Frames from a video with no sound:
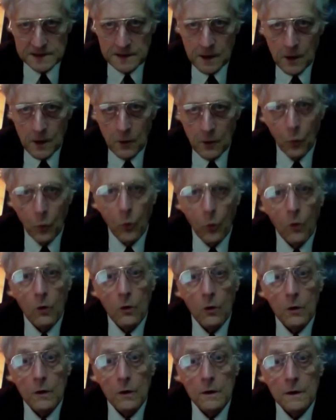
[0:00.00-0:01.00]

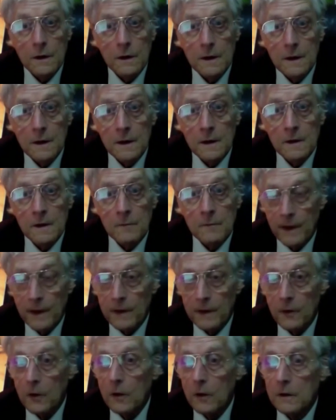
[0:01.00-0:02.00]
worn by
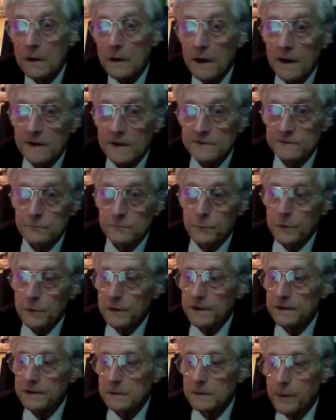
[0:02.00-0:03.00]
all kinds of
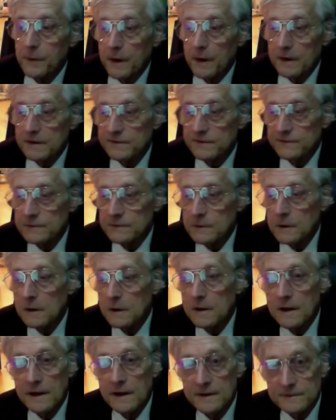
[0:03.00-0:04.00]
political parties in all
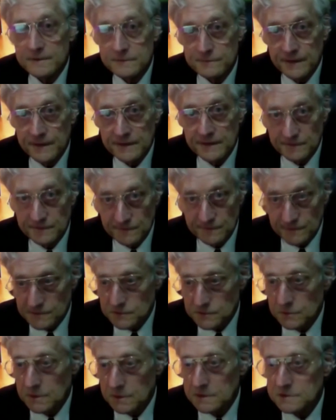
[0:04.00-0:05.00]
kinds of fights and
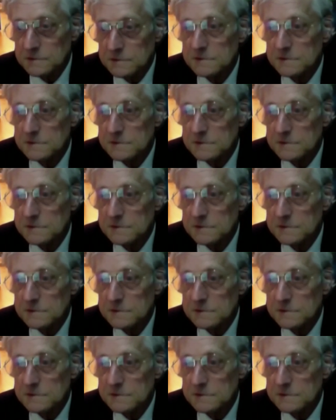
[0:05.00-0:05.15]
situations.